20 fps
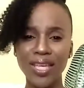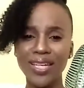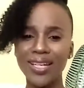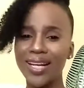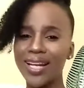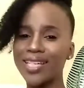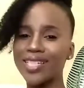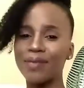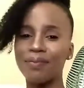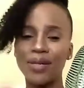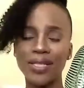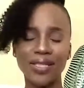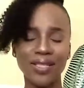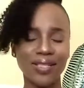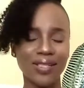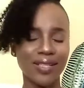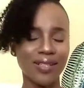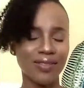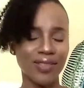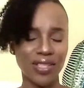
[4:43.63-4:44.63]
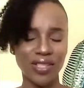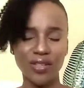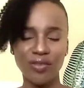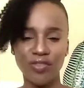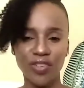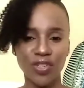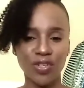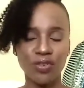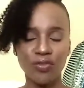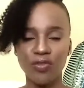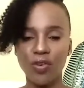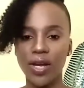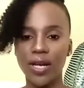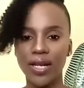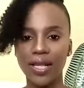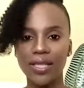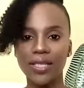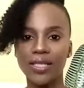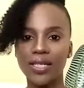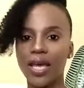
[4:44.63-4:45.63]
glass. But that's a video for
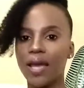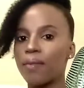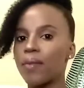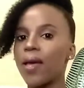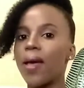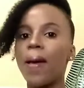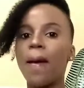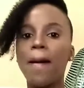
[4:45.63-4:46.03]
another time.